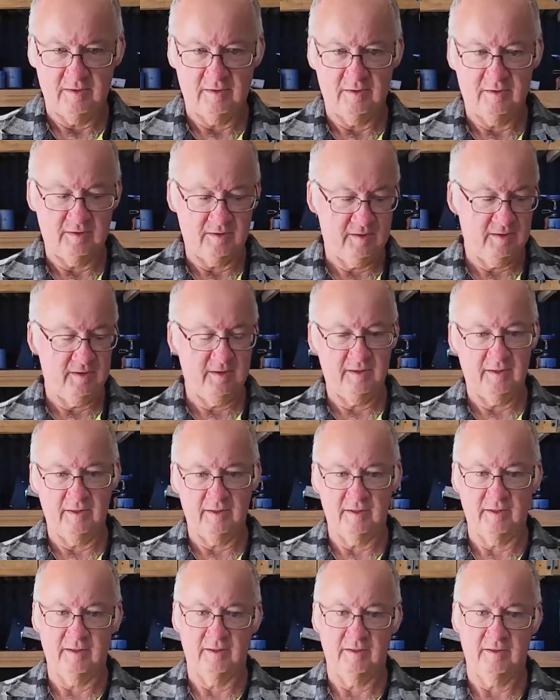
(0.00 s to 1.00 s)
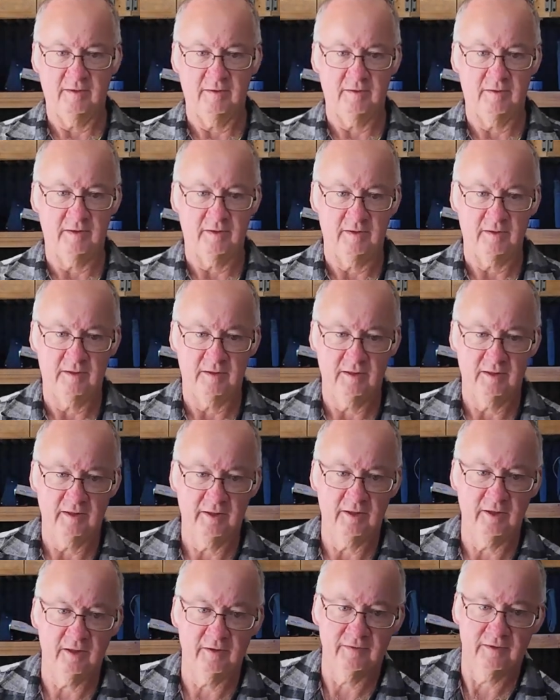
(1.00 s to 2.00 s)
Okay, the
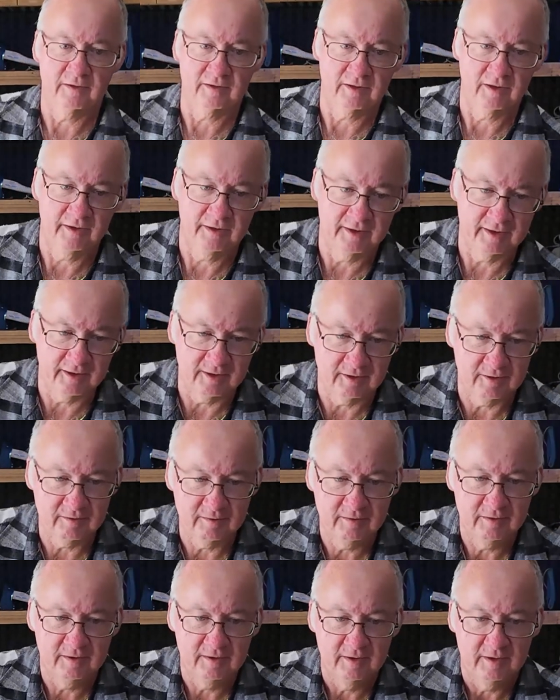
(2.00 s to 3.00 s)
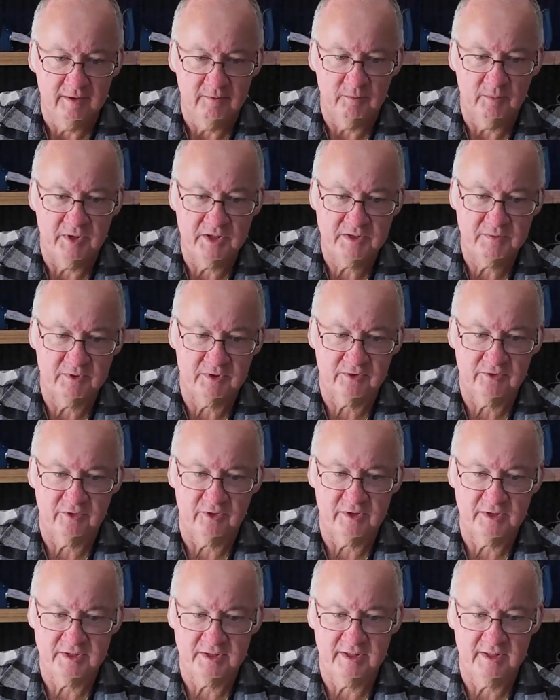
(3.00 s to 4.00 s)
lid off I got now. Measurement
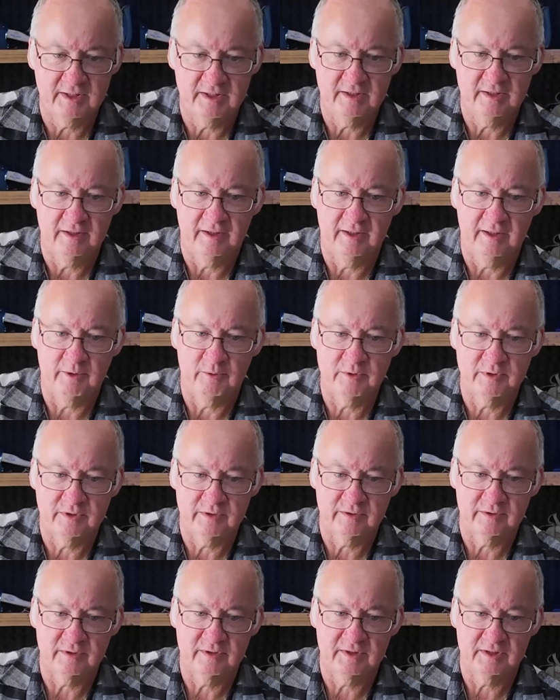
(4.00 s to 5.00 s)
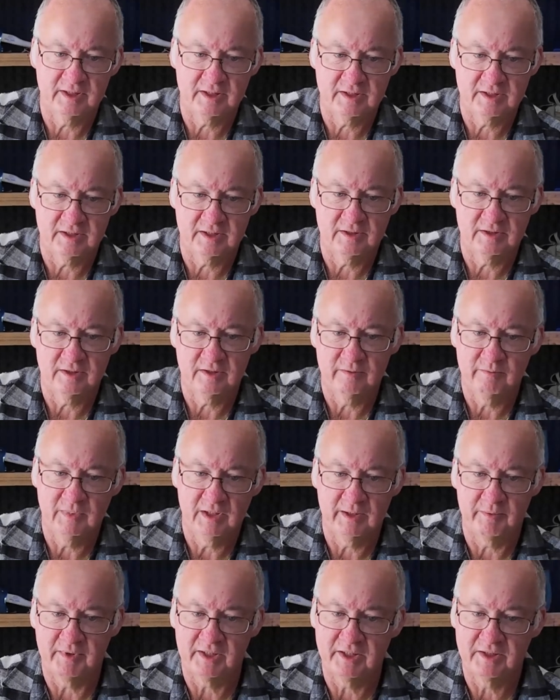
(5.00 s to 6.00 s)
across here now is
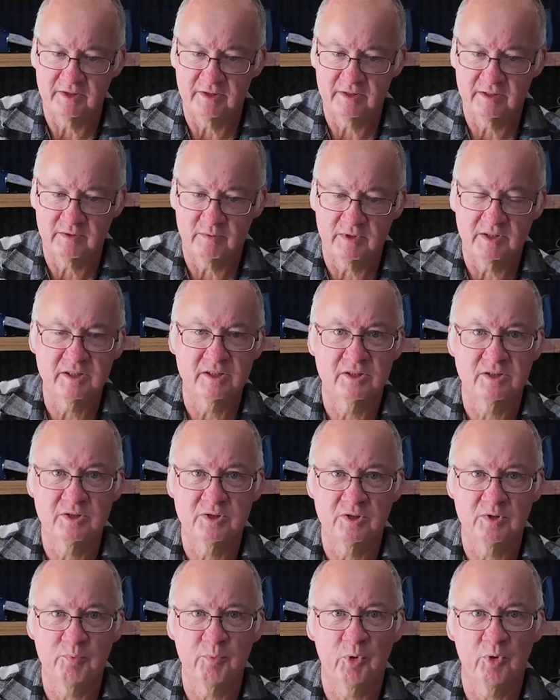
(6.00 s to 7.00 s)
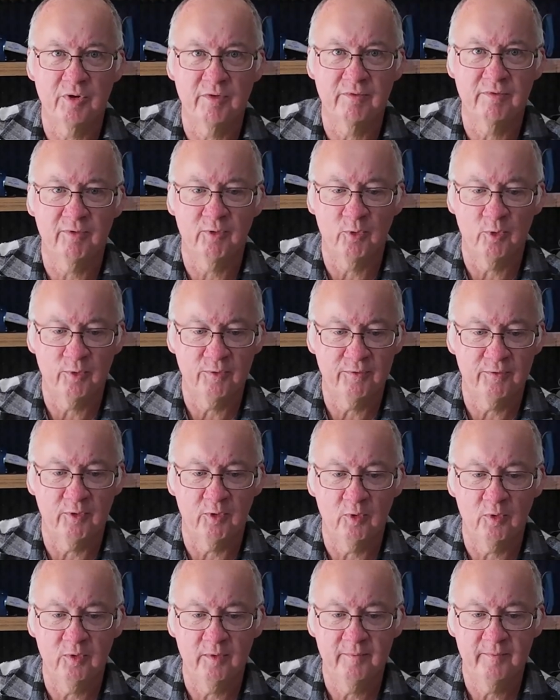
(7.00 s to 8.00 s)
62mm, which is
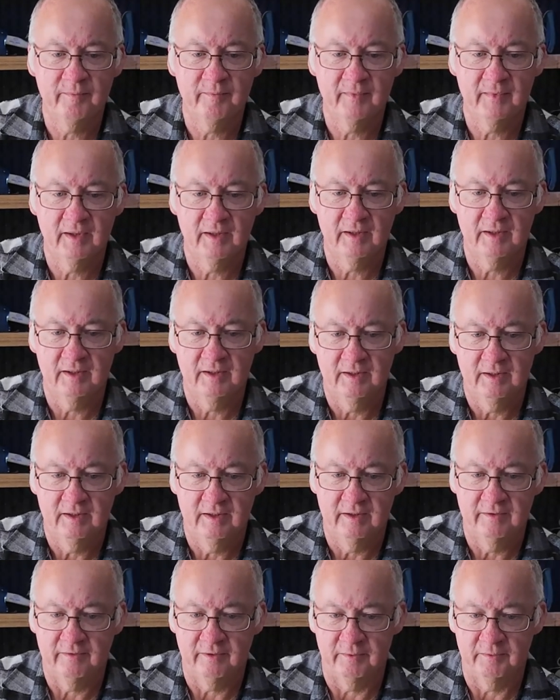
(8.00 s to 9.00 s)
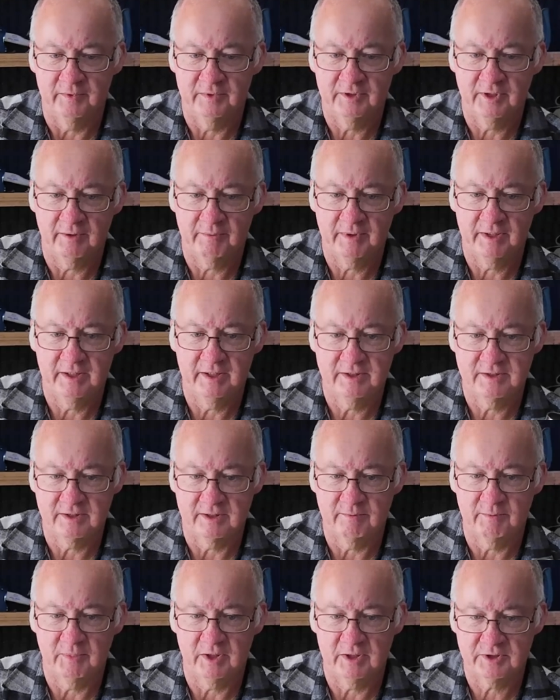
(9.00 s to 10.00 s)
2.44. From the top here to
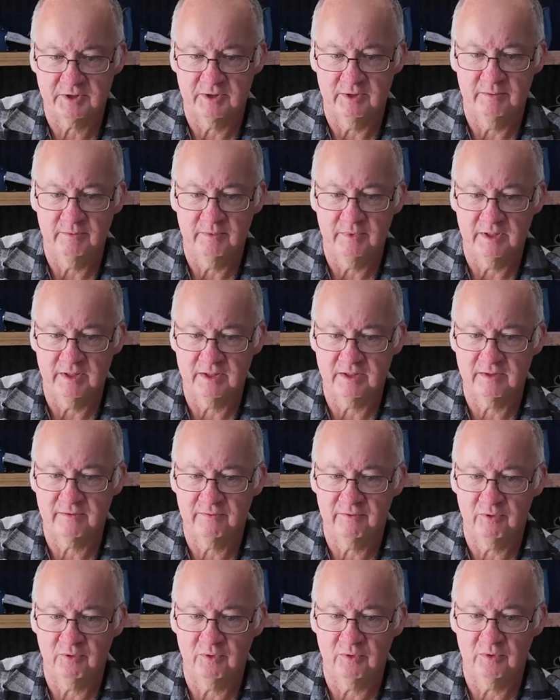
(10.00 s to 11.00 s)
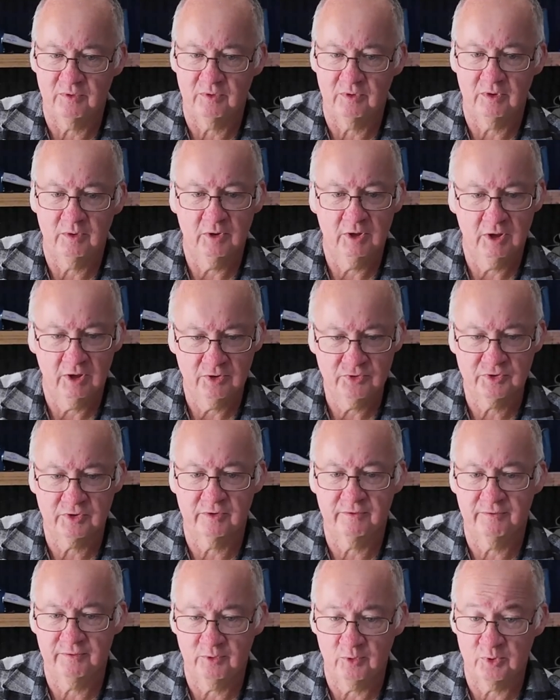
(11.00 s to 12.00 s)
the bottom is
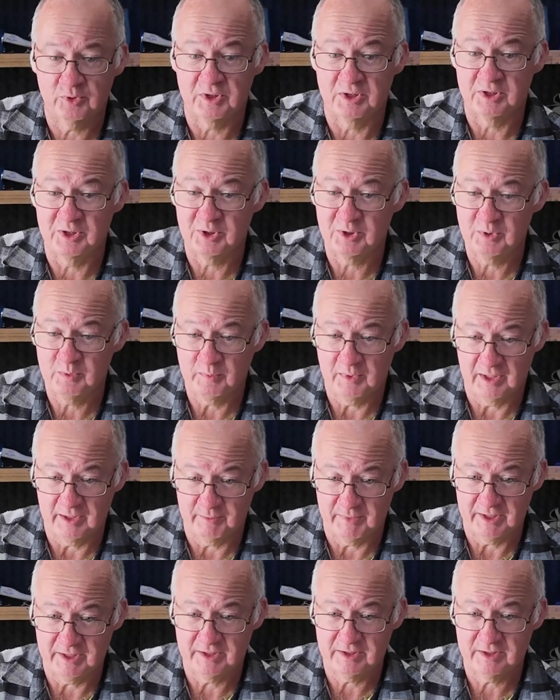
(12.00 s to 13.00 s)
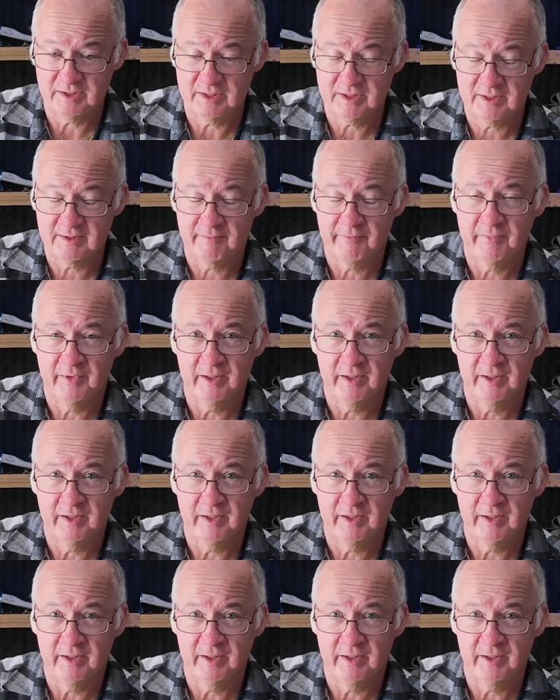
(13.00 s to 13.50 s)
142mm,